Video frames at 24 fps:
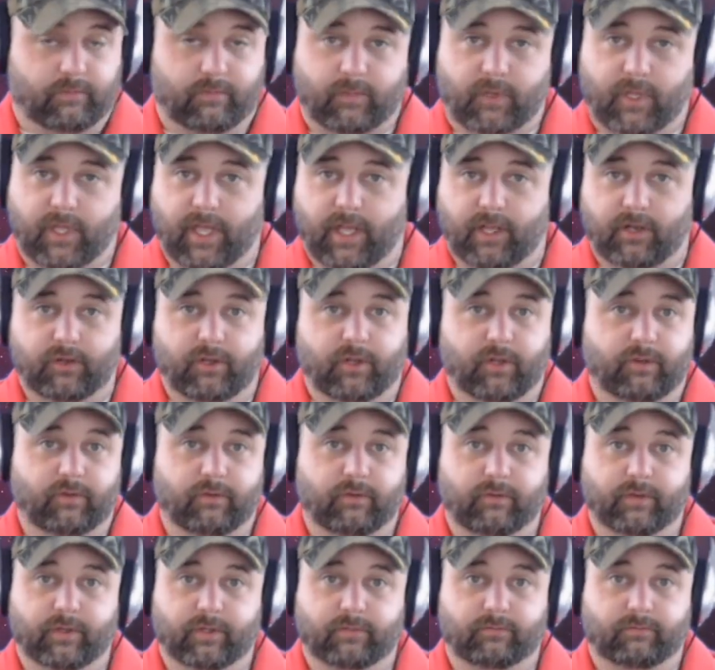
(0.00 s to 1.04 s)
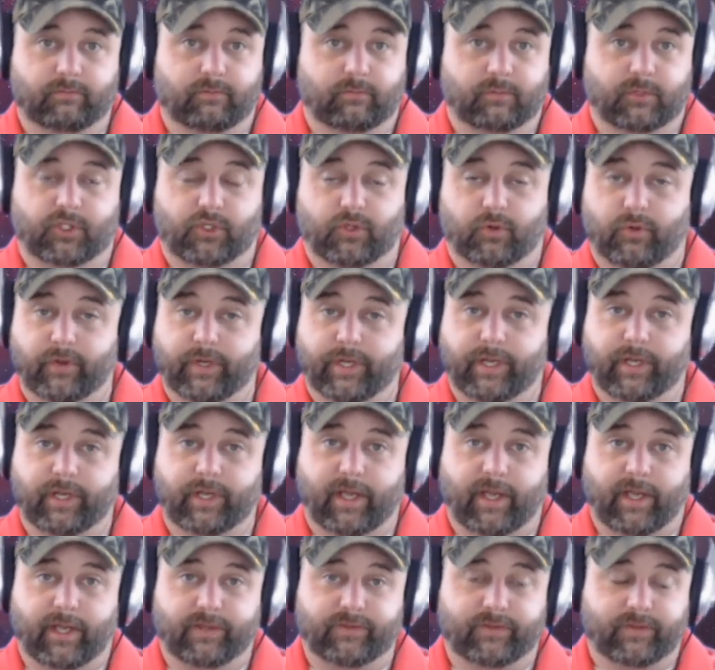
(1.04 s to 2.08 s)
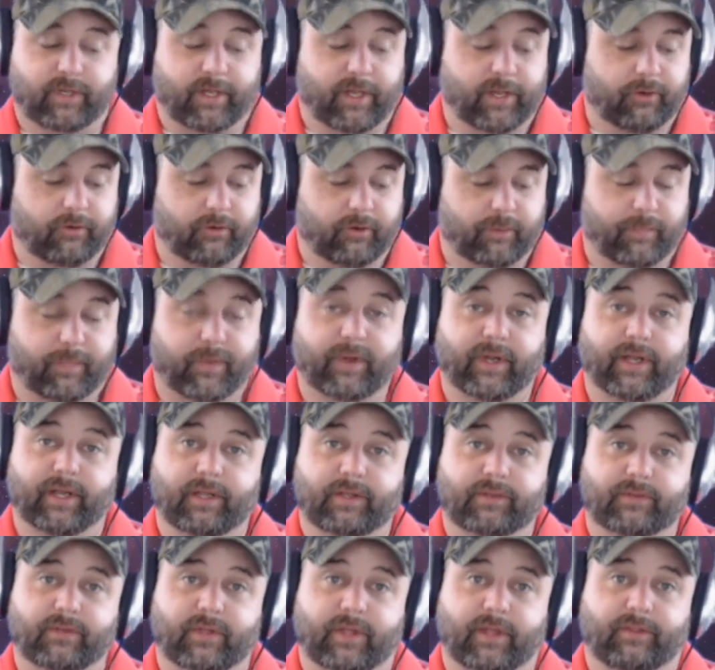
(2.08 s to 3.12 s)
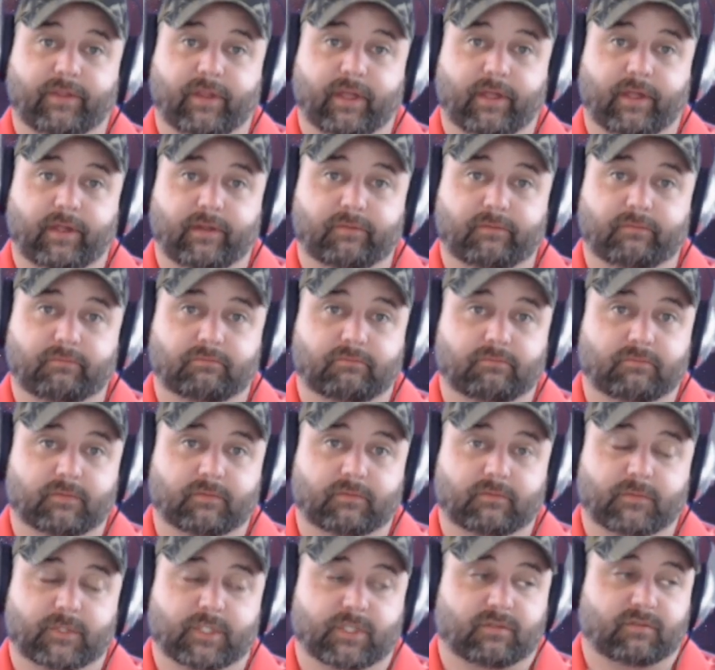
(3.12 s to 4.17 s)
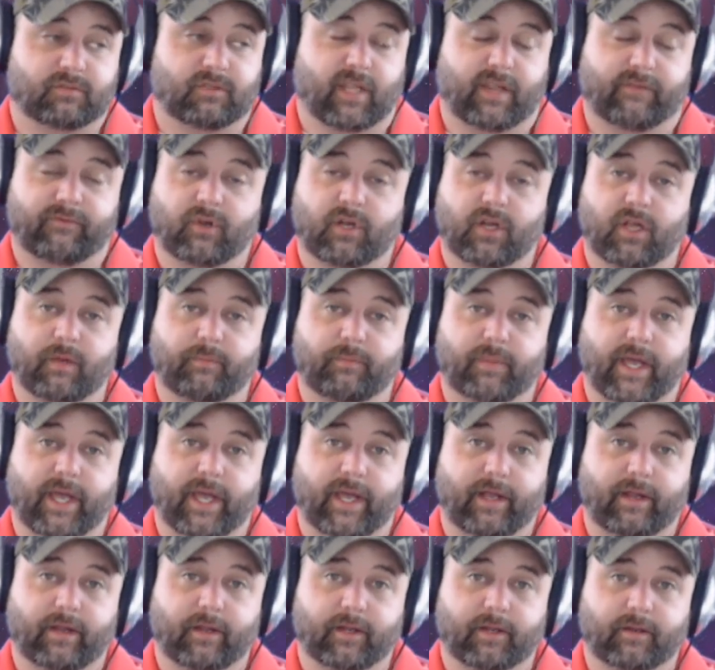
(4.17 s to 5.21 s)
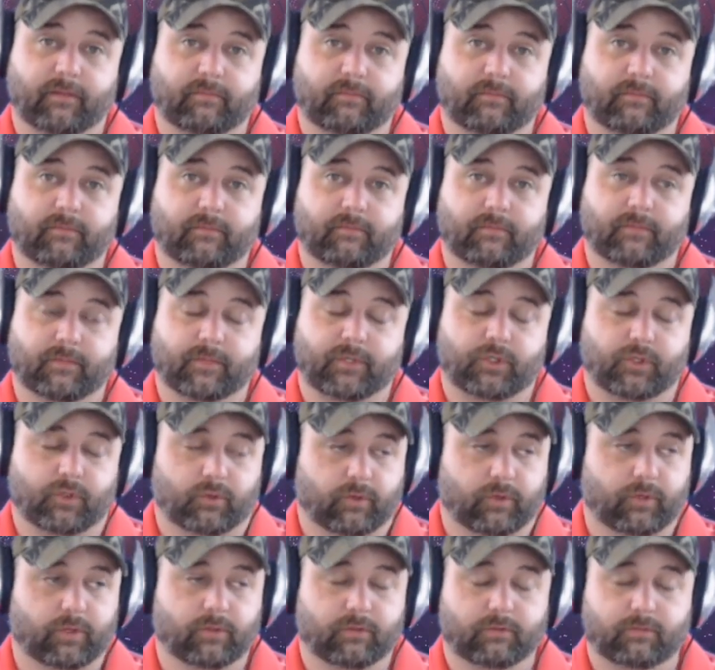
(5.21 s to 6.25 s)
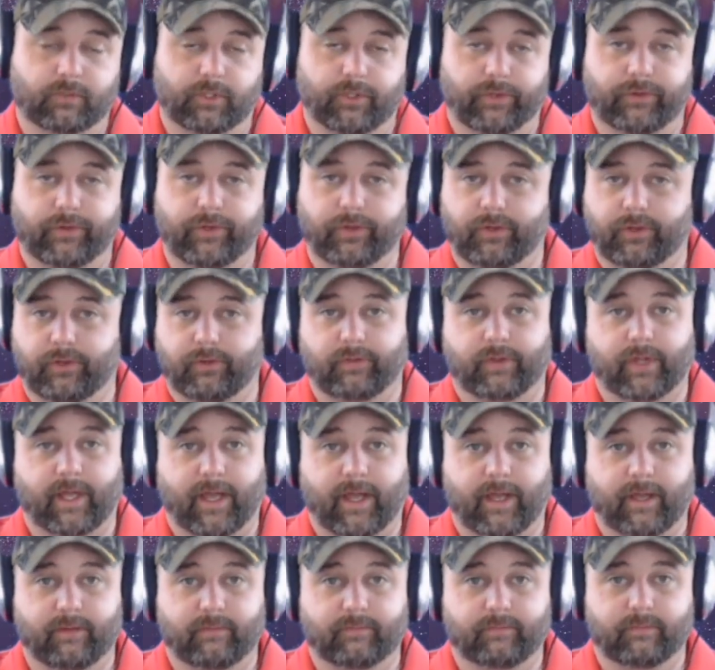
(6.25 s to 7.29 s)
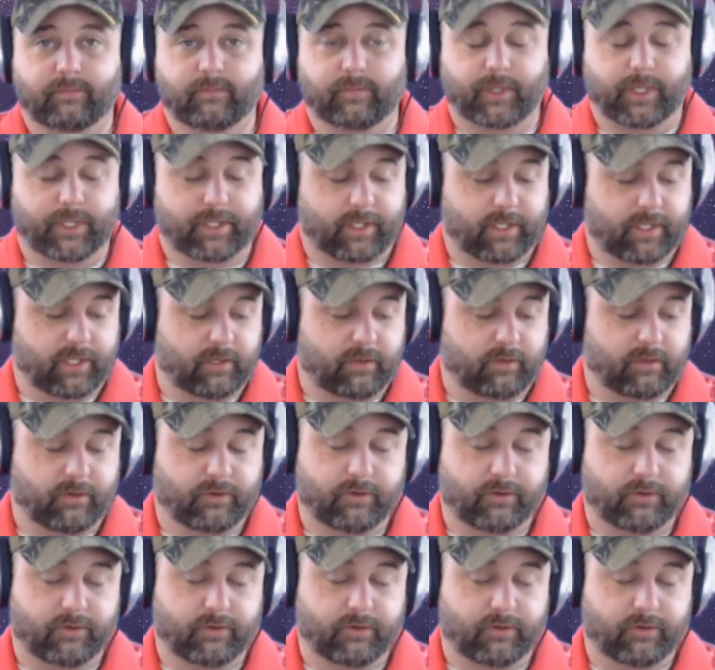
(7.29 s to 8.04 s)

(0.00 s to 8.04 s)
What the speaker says: can you join as an entered apprentice and then just never come back? Sure, you can do that, but then